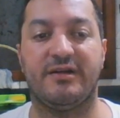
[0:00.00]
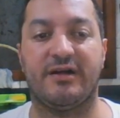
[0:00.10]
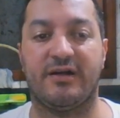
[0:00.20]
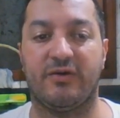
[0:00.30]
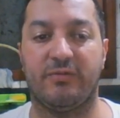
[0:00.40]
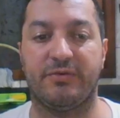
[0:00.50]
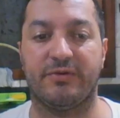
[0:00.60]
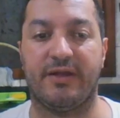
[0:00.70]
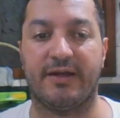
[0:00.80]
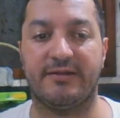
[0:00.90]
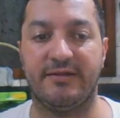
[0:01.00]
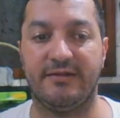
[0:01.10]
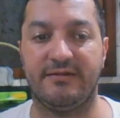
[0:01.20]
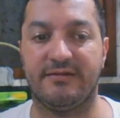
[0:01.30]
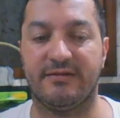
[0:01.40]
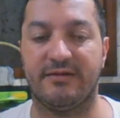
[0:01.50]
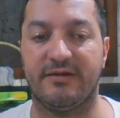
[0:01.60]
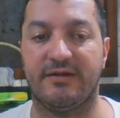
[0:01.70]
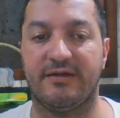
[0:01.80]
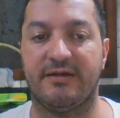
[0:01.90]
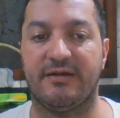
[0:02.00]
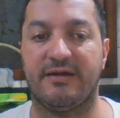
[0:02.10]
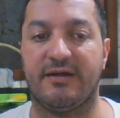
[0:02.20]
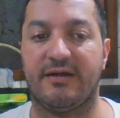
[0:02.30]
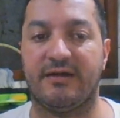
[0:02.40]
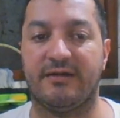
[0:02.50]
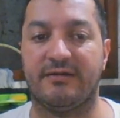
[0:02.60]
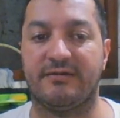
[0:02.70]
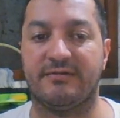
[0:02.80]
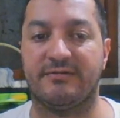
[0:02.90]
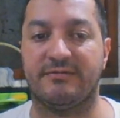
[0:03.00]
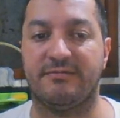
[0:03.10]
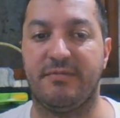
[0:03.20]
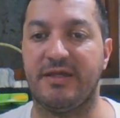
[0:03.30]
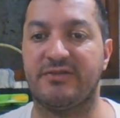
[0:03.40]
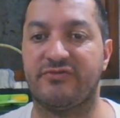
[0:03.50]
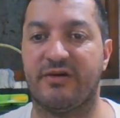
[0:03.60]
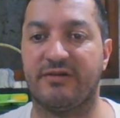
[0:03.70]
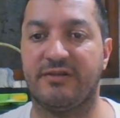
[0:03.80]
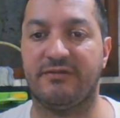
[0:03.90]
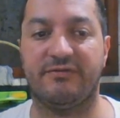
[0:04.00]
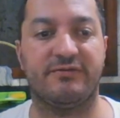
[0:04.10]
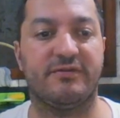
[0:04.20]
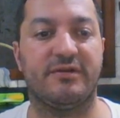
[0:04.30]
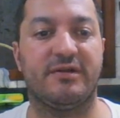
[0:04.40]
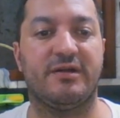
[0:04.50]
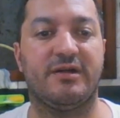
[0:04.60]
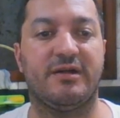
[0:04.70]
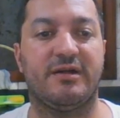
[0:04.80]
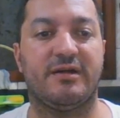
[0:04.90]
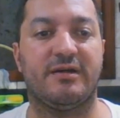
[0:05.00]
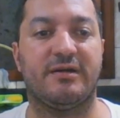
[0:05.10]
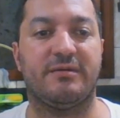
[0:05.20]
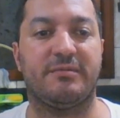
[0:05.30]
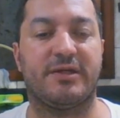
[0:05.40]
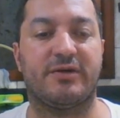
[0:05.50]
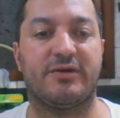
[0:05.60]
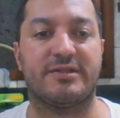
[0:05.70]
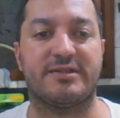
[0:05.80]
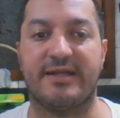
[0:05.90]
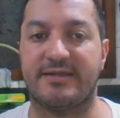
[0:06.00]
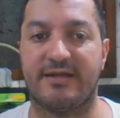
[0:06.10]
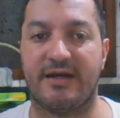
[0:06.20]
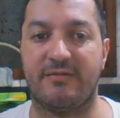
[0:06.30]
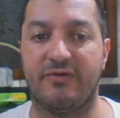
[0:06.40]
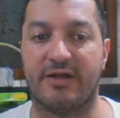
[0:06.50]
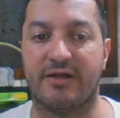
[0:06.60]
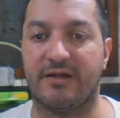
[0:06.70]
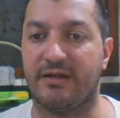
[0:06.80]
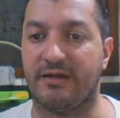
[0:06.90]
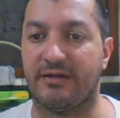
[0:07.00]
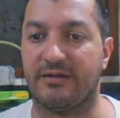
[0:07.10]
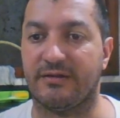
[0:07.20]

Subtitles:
I hope you liked it, and be instructive because next time we're gonna